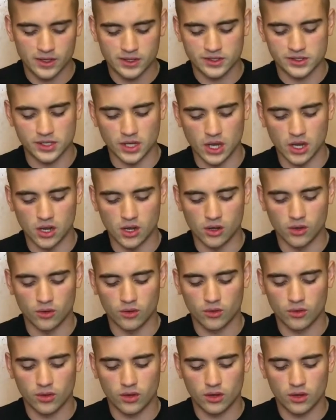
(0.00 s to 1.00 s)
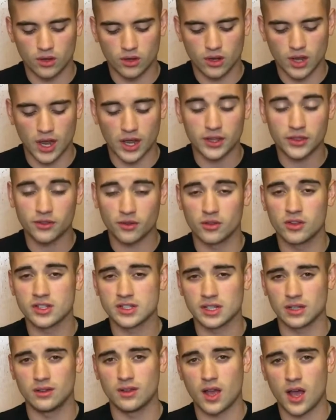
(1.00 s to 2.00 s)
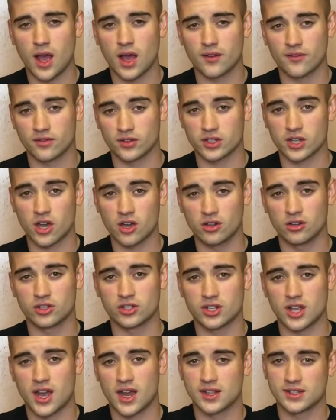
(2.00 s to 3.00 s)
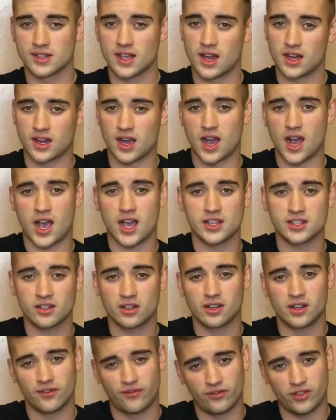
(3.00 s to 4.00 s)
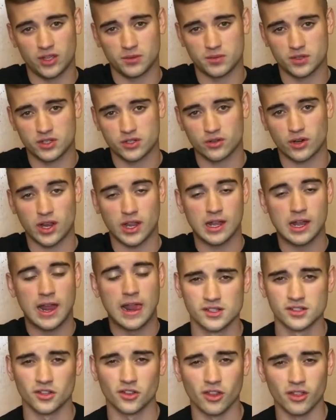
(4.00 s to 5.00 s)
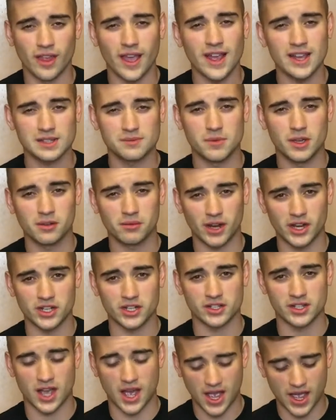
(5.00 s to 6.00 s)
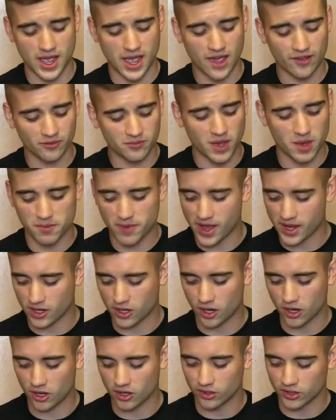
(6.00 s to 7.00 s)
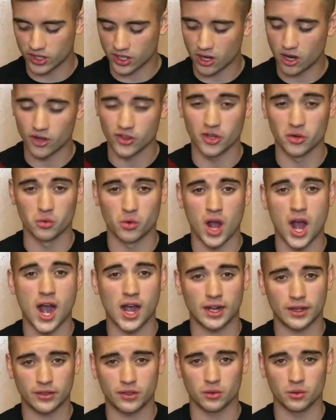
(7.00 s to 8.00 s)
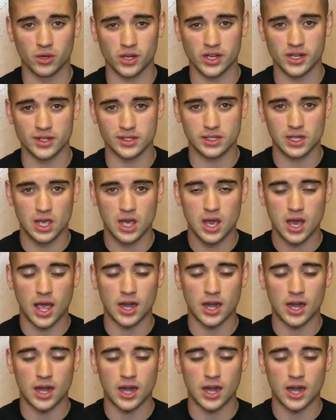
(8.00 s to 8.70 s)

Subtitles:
So I throw this a lot for tunnel shots on a hyzer and it flips straight. So the last mid-ranges I have in my bag currently are the rock 3s.